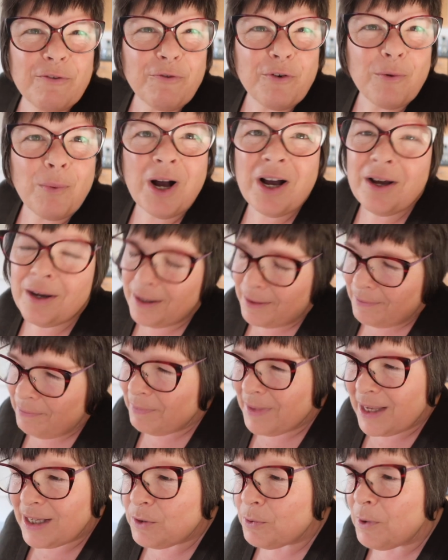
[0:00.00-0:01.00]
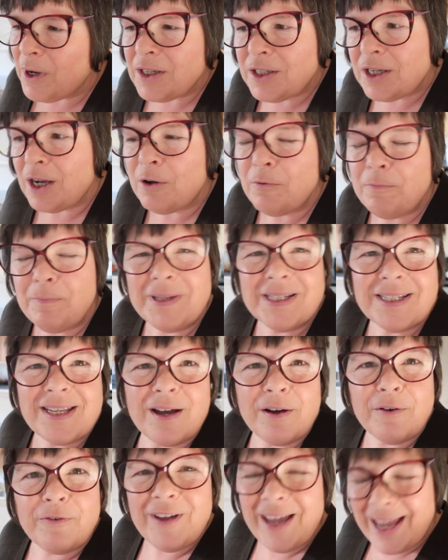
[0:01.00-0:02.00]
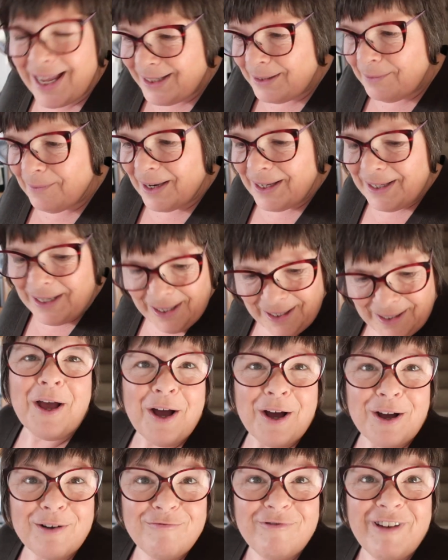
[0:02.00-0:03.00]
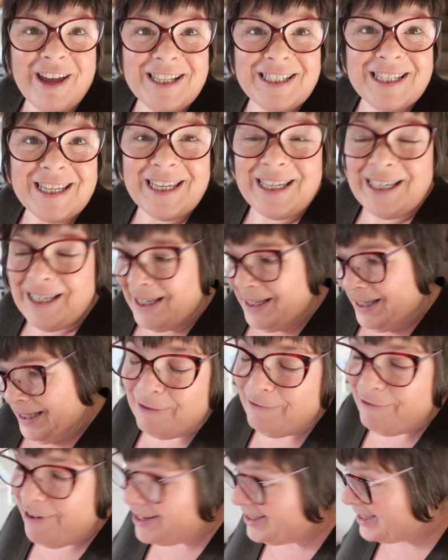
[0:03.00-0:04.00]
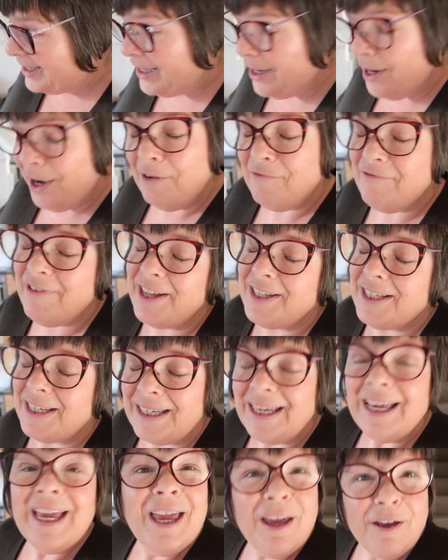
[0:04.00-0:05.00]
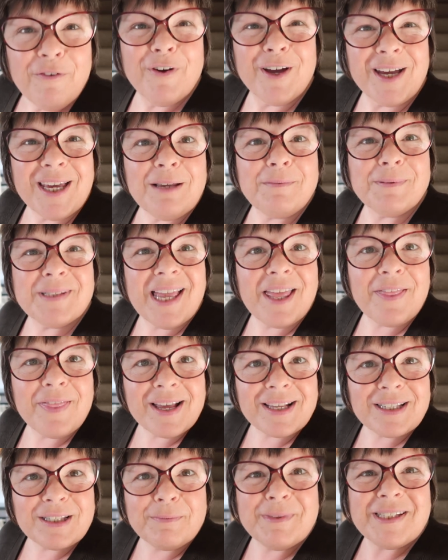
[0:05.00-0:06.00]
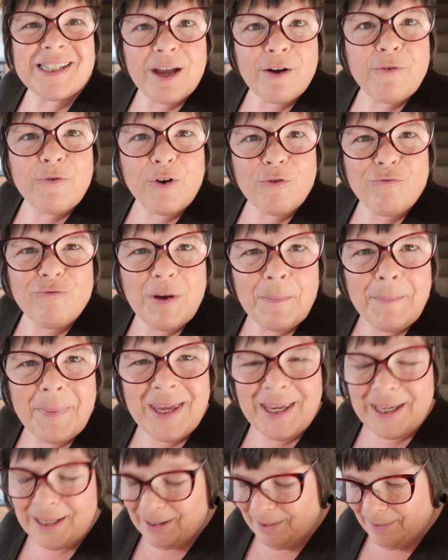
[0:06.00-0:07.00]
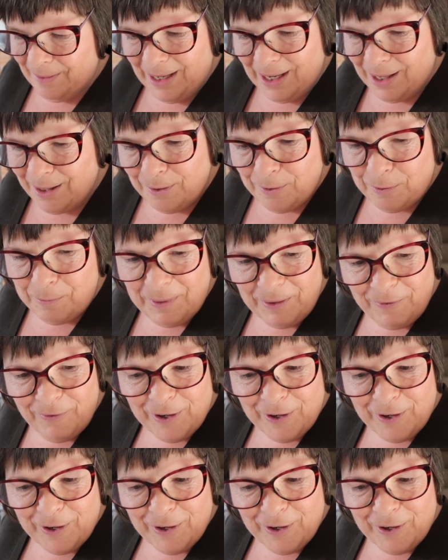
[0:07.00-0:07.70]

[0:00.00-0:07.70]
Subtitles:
it for work. That's what I told myself. Anyway, I'm ready. If I keep saying that to myself on repeat, it'll all be